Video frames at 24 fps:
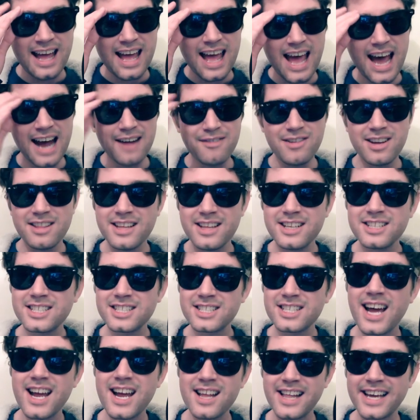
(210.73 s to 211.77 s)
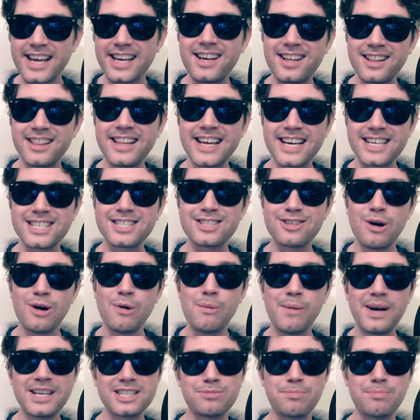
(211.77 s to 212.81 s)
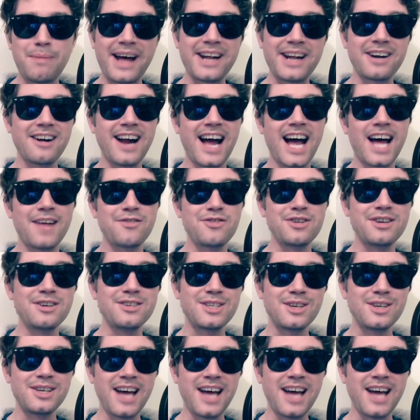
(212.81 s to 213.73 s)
everything just kind of like clicks so much better after you